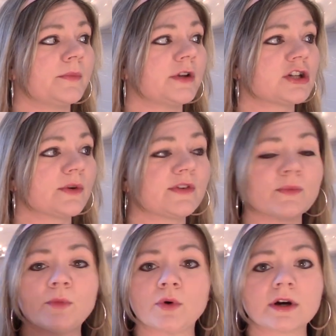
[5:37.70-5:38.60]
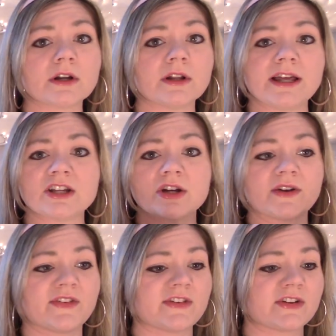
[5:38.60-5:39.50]
She was immortal and
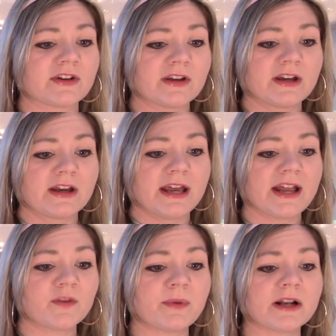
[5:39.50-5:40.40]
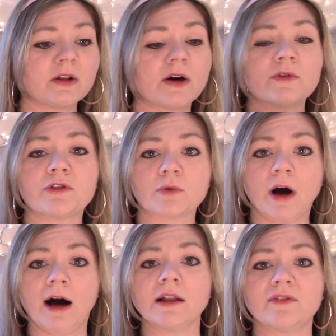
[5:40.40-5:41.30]
just has been alone through
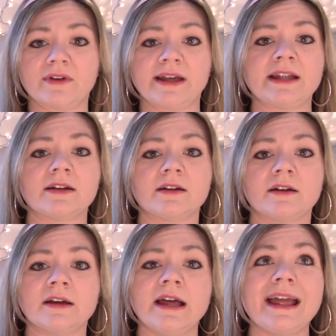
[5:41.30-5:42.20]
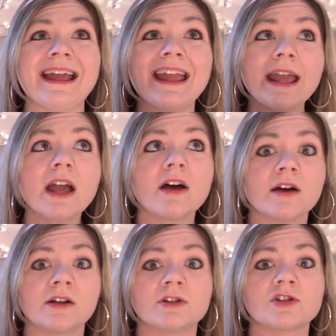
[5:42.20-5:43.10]
all of it.
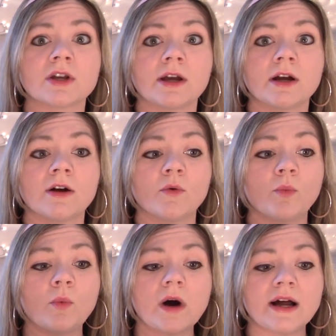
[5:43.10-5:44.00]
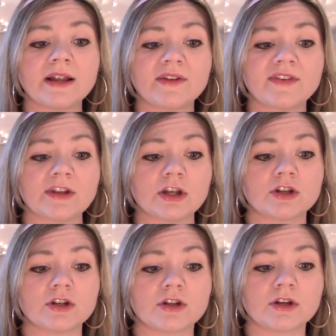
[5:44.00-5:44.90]
And was
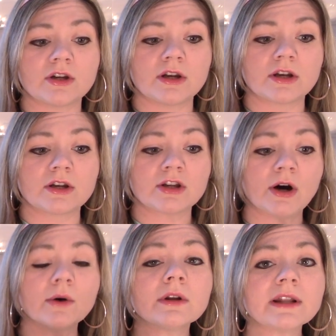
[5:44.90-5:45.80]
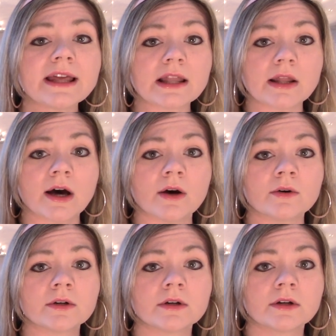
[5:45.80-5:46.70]
totally
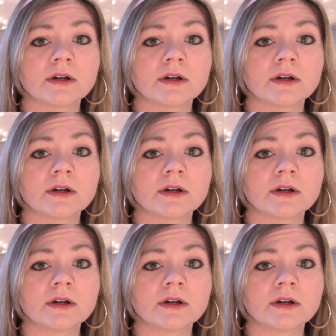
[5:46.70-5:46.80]
alone.